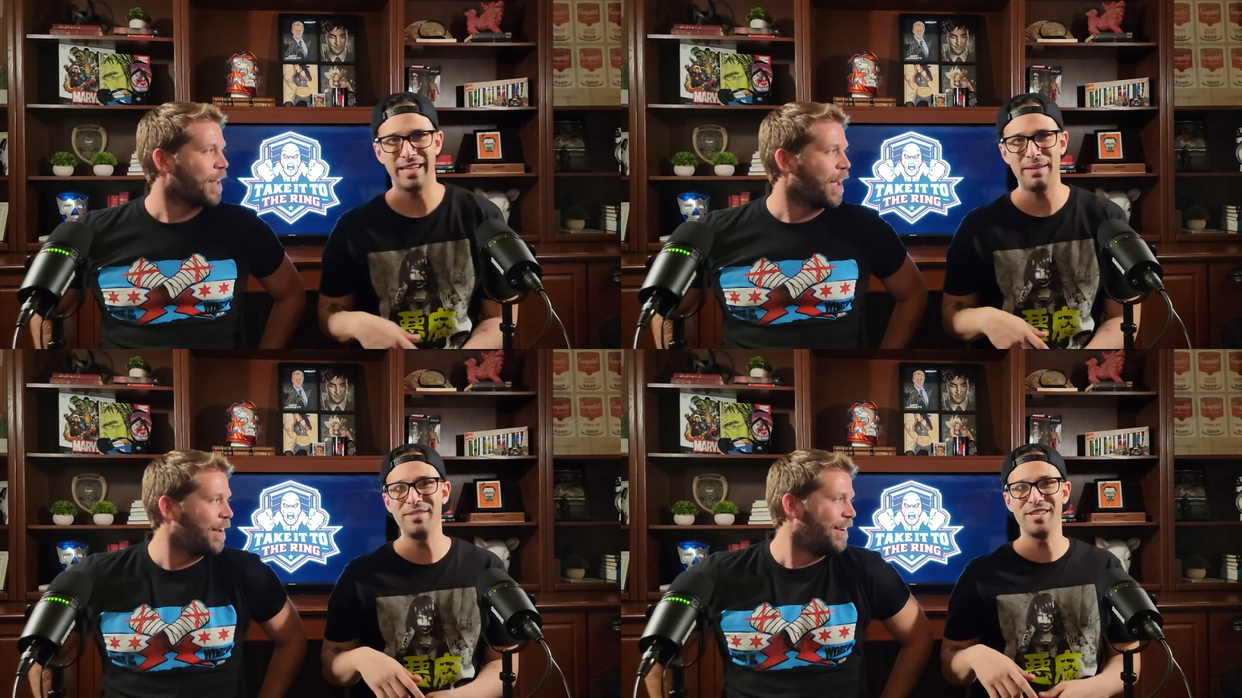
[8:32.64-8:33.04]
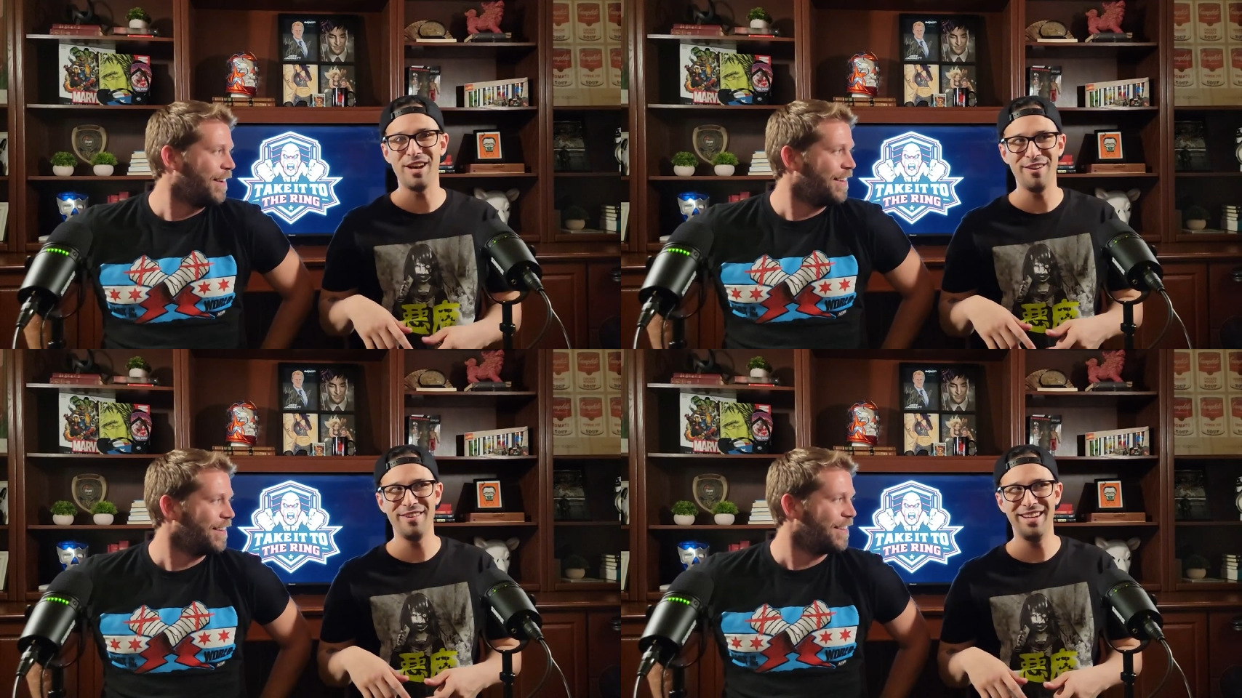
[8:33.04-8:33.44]
Speaker 1: like, I'm
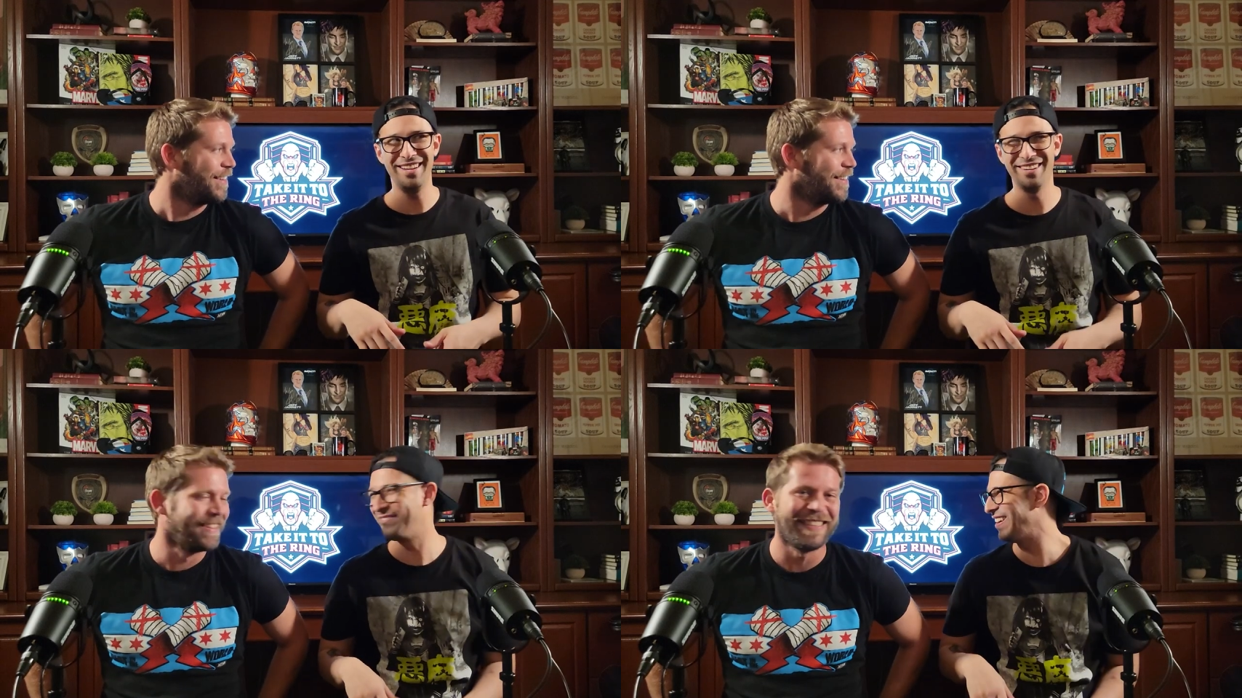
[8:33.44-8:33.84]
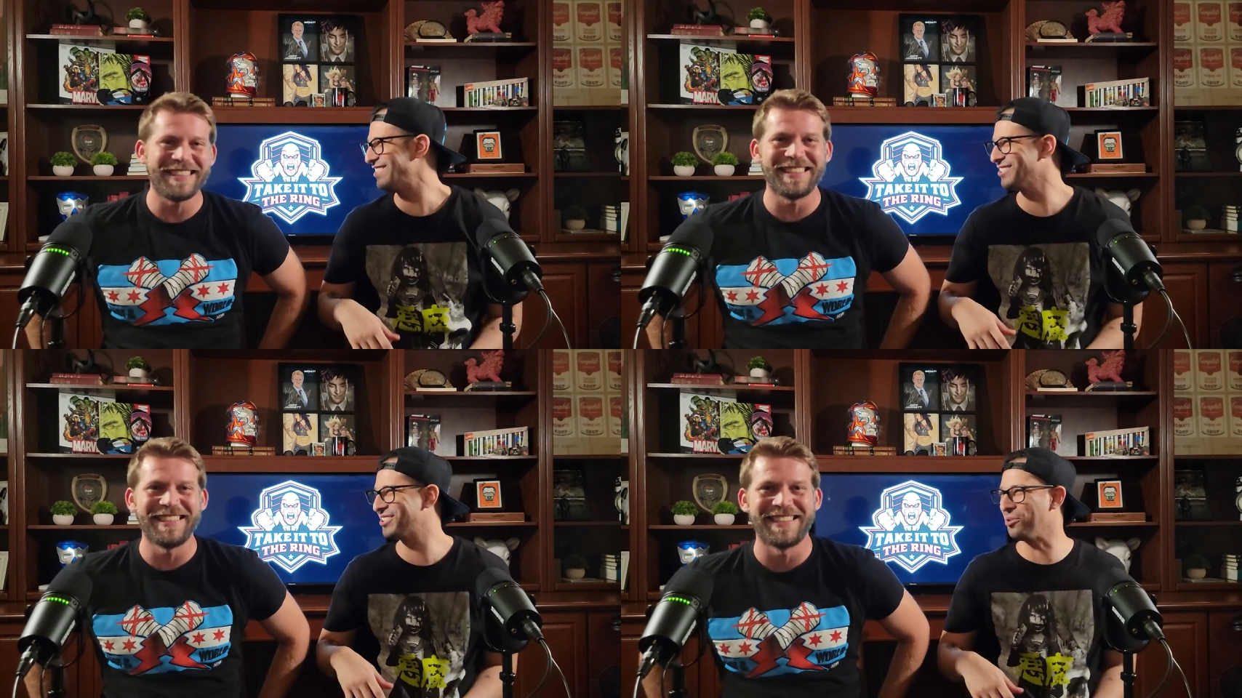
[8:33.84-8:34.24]
sorry. Her face
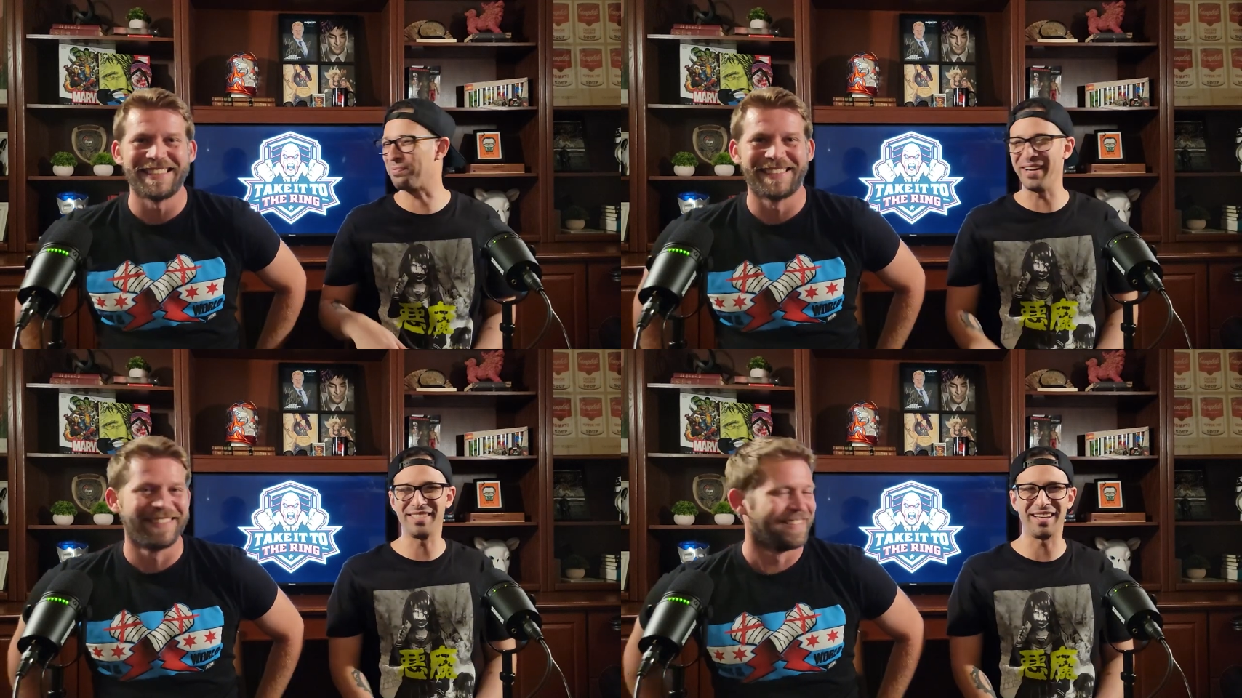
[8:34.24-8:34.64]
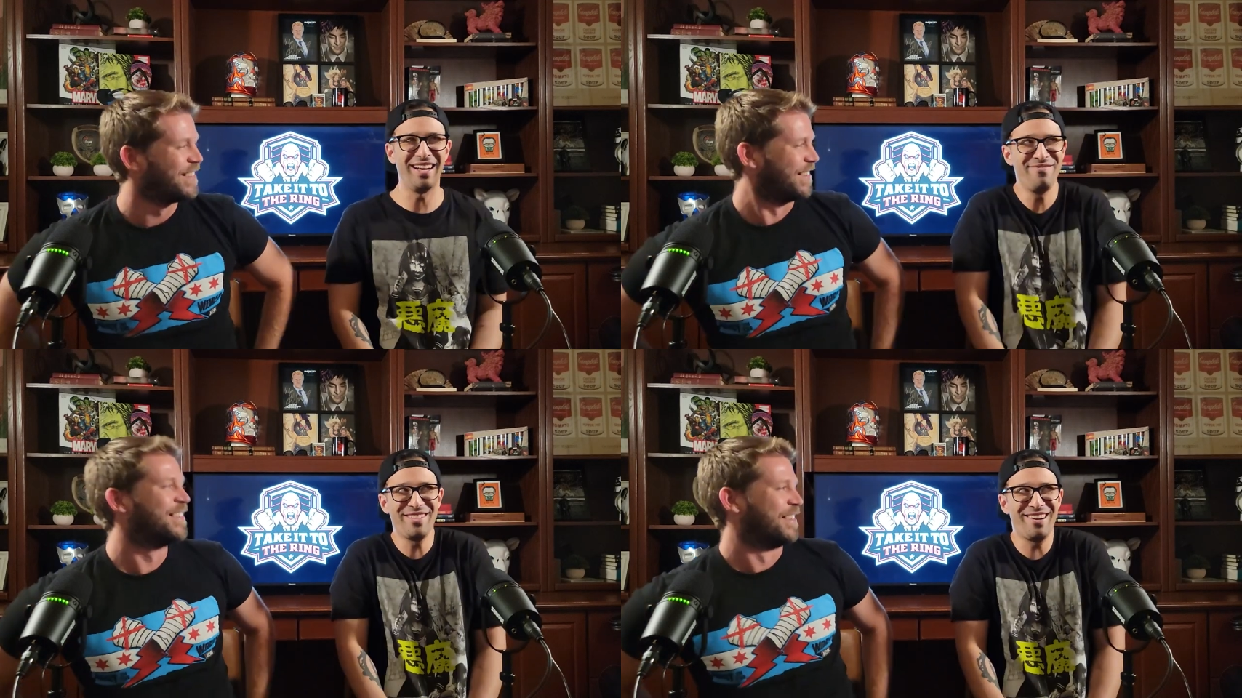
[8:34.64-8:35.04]
was so price like,
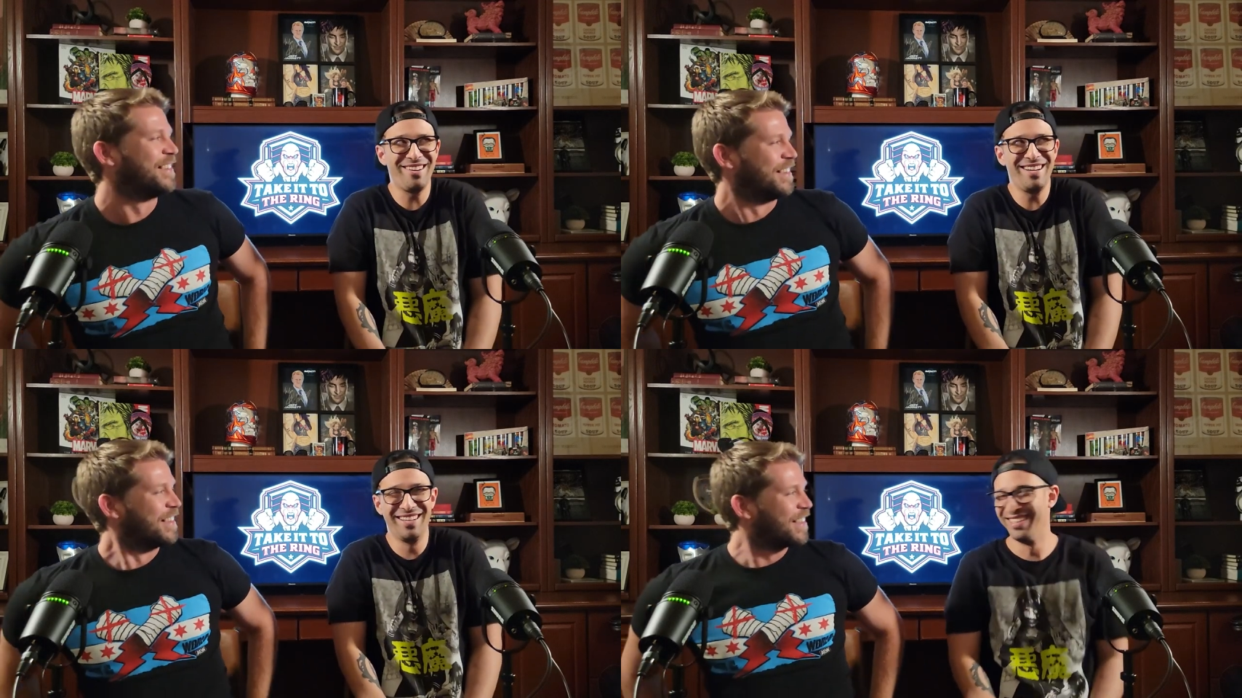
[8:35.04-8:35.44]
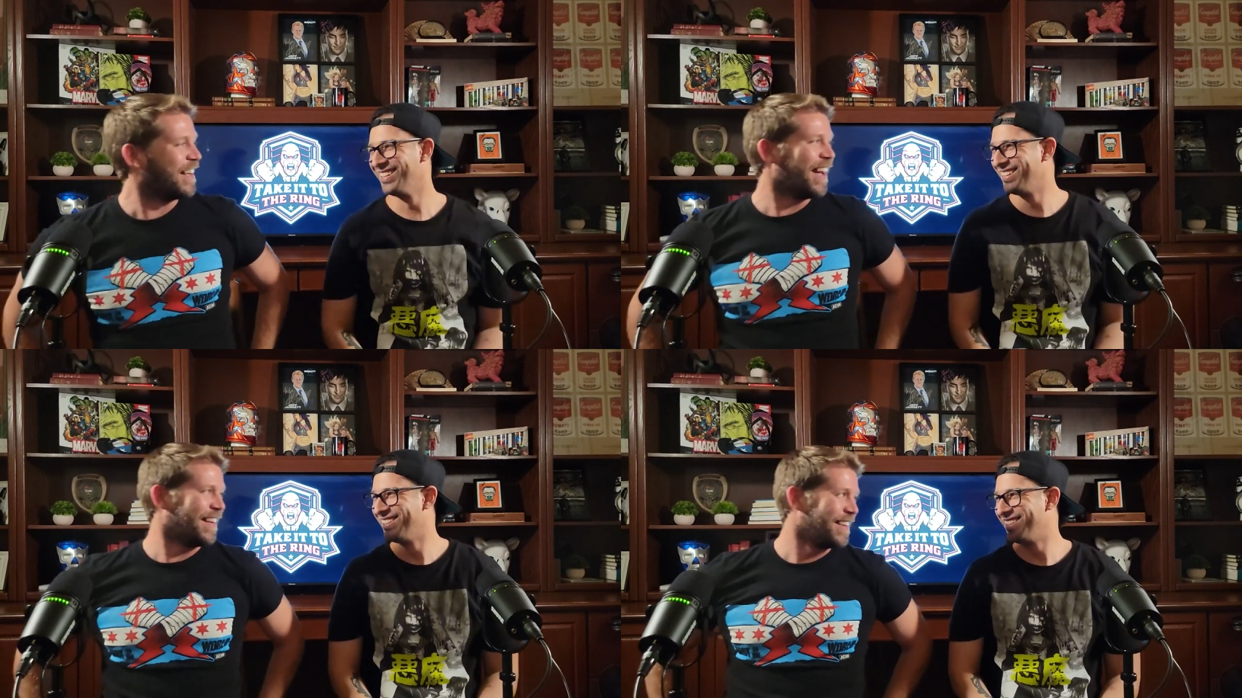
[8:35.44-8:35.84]
I'm sorry.
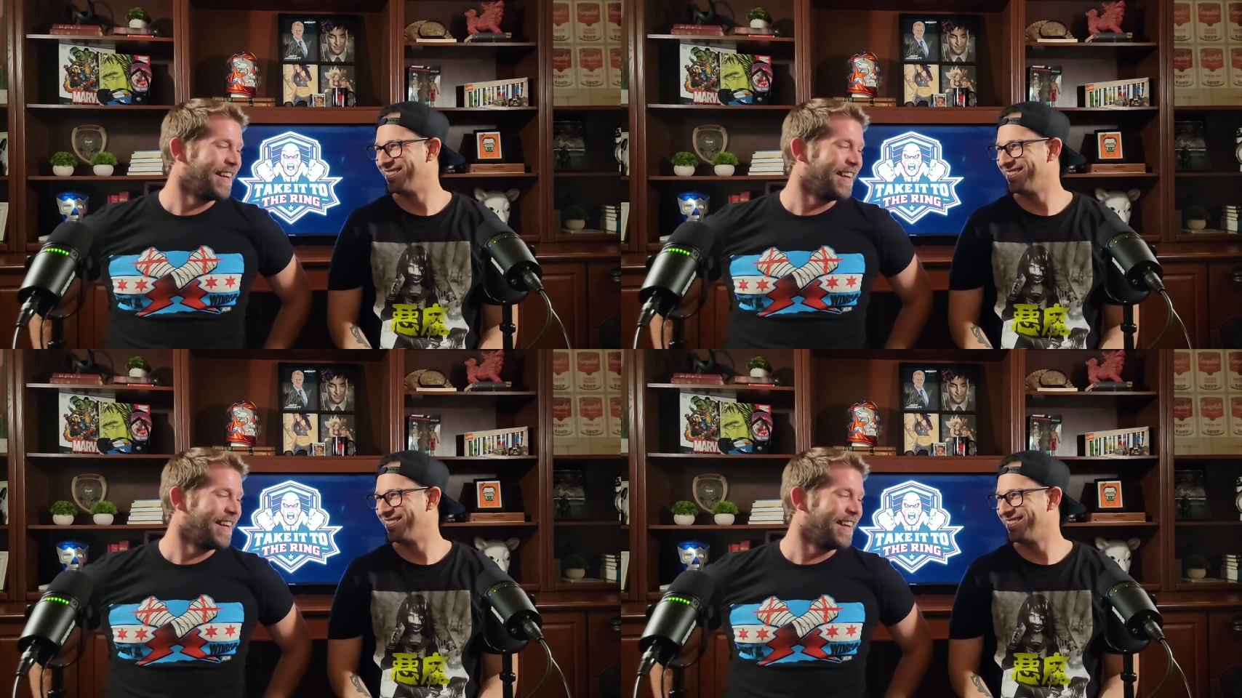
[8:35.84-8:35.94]
Yeah,